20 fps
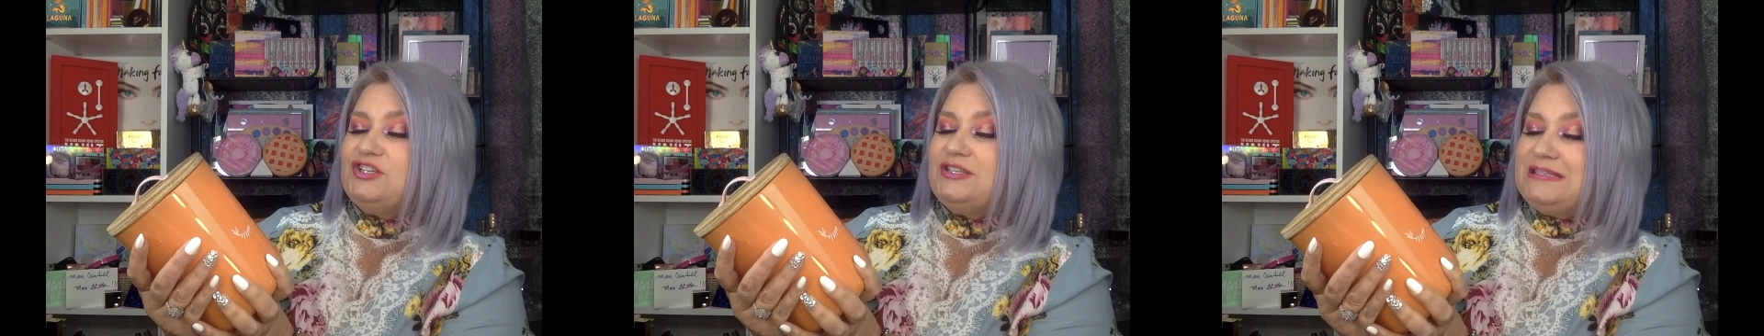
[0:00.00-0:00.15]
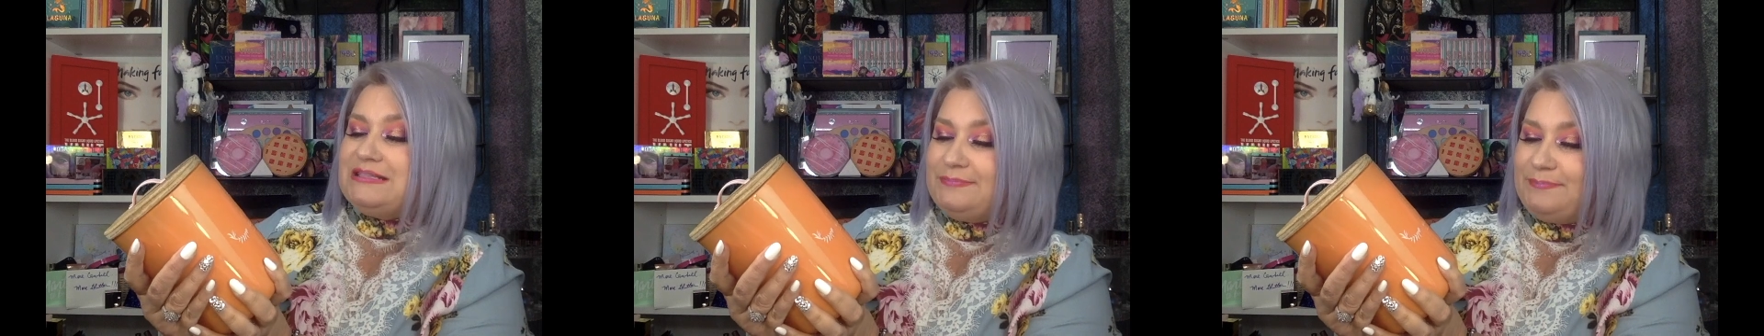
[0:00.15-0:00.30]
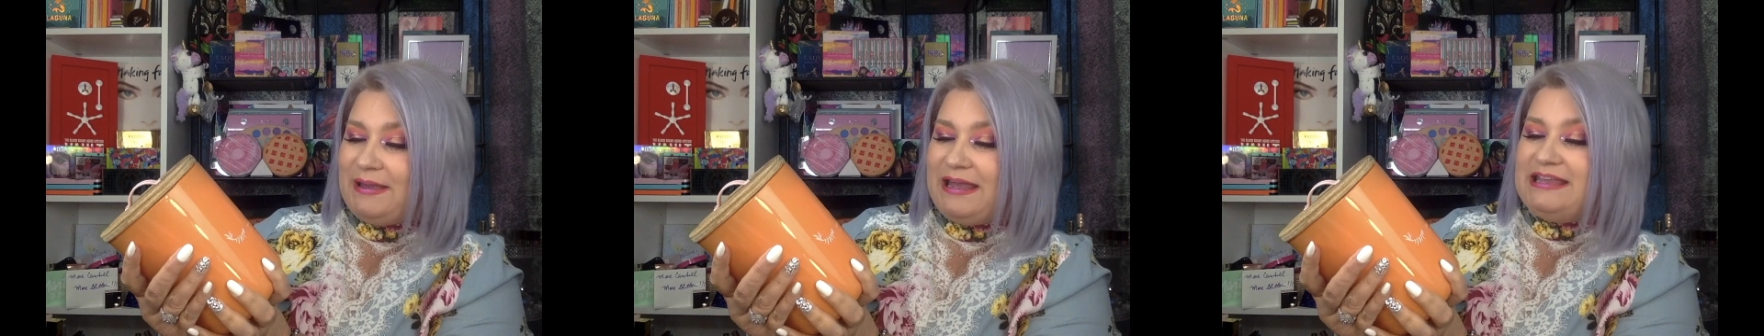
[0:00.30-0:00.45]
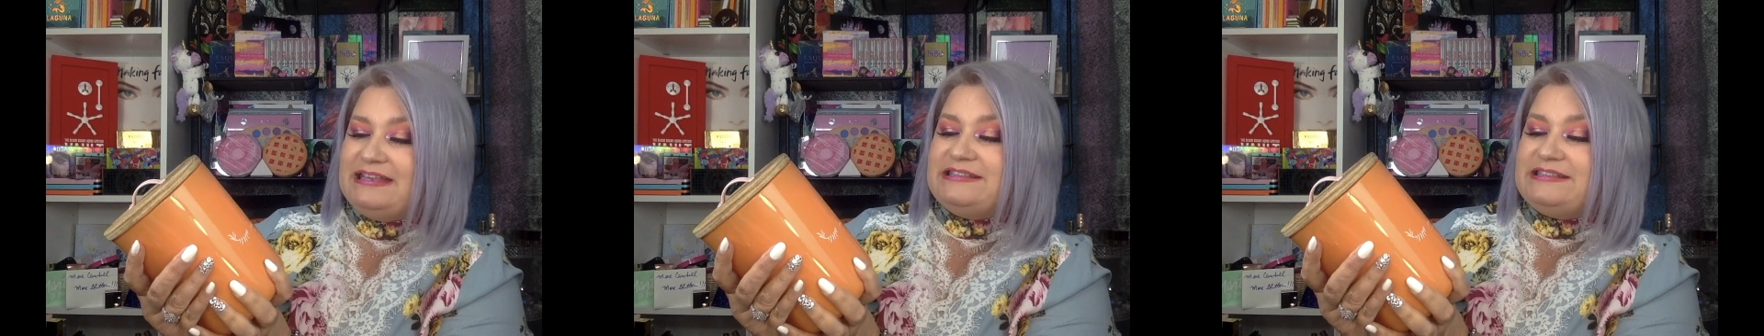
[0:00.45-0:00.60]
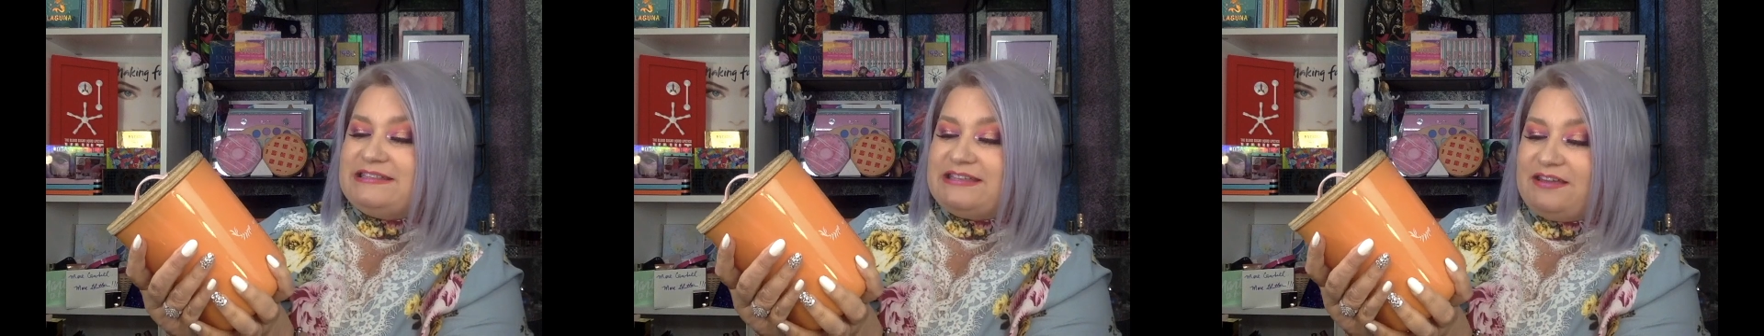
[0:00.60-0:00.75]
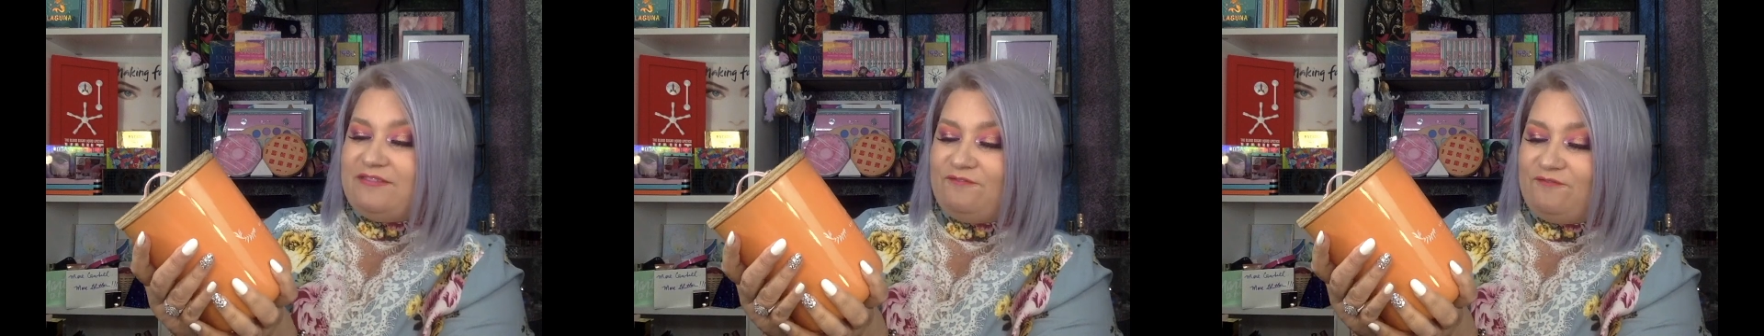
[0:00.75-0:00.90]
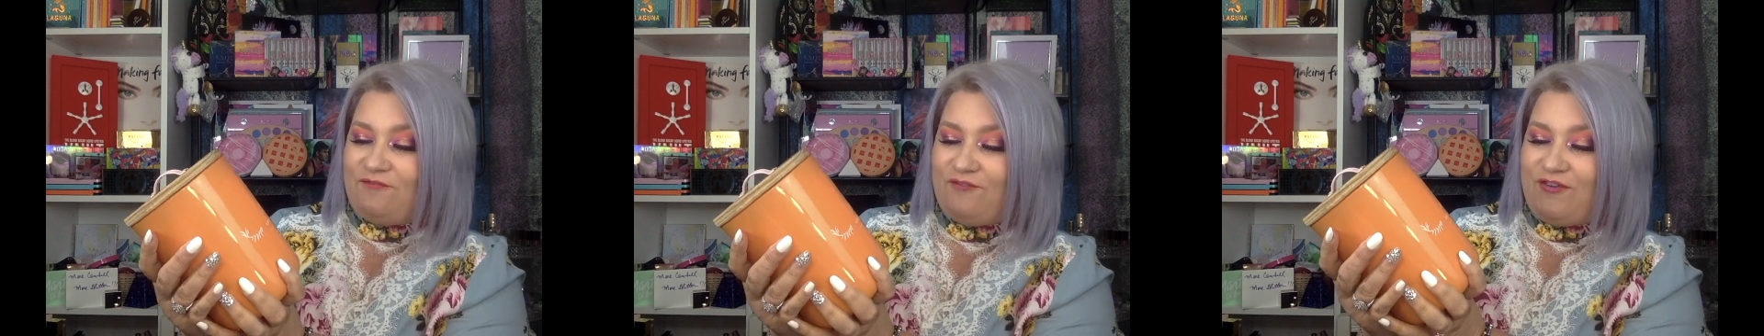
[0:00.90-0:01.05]
spiced,
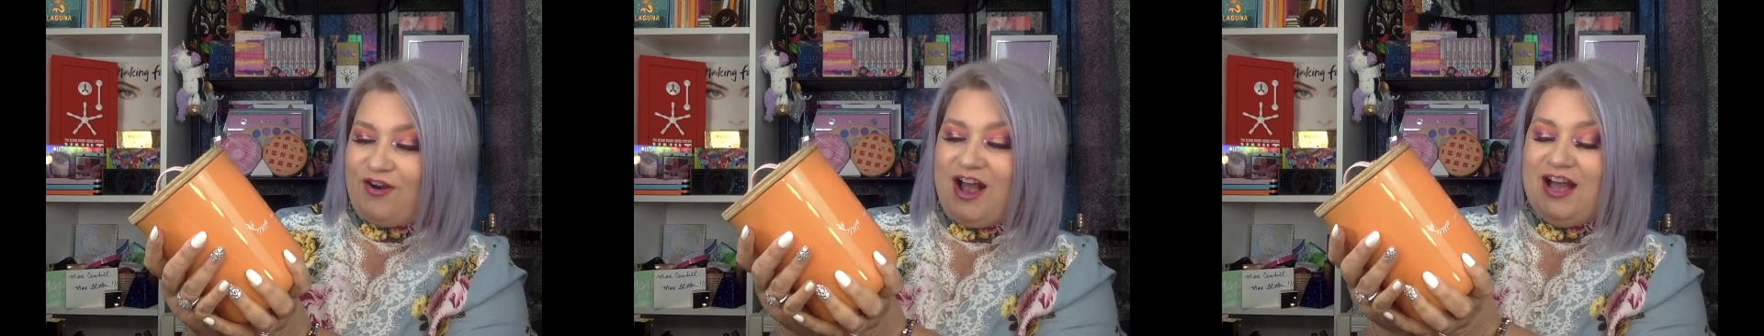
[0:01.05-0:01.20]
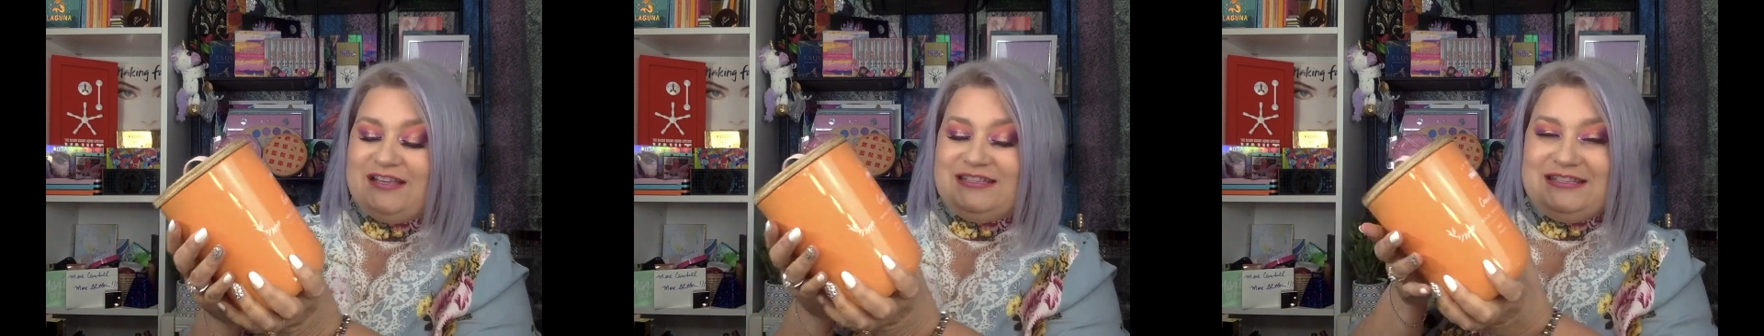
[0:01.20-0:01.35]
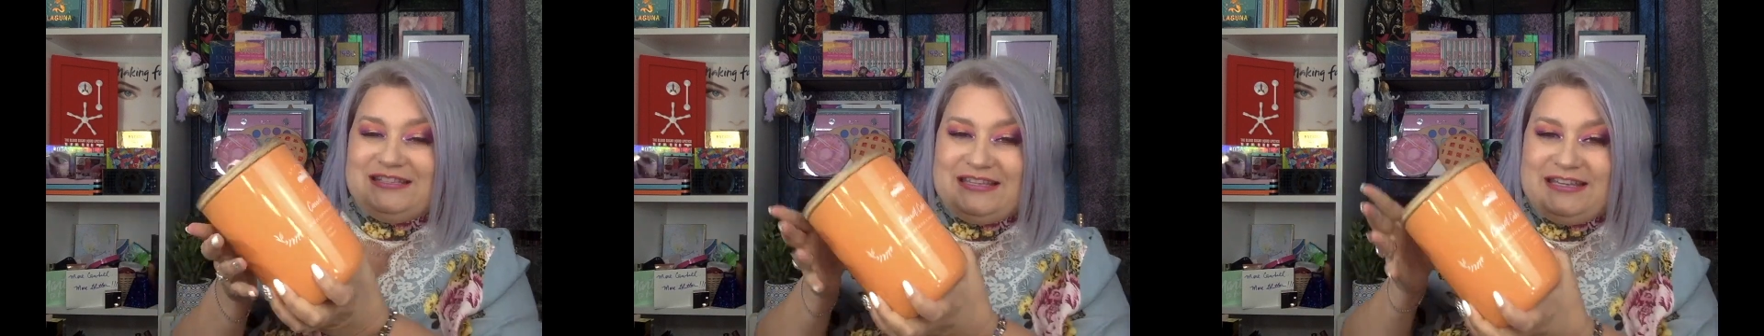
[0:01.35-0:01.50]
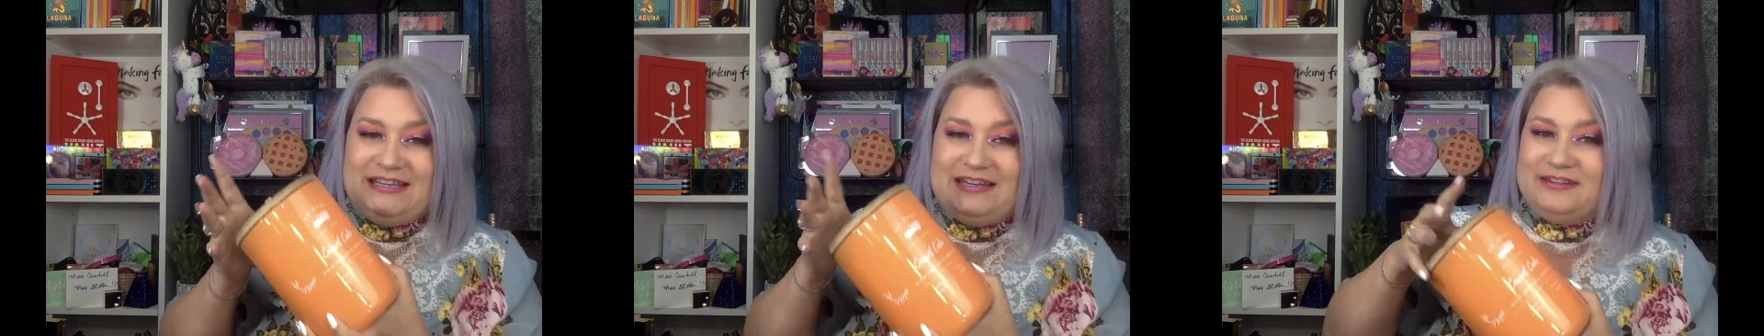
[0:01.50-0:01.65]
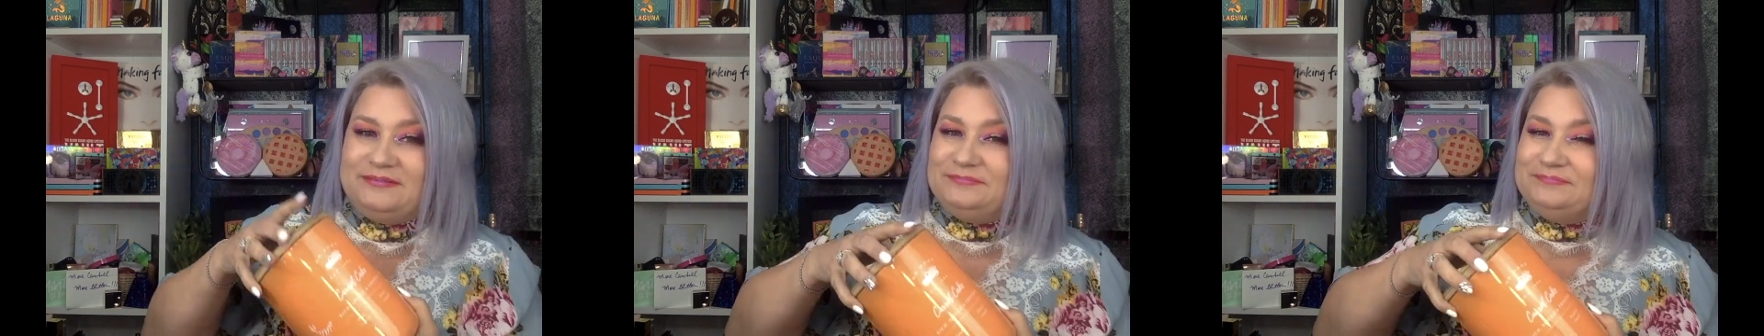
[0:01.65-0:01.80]
and frosted.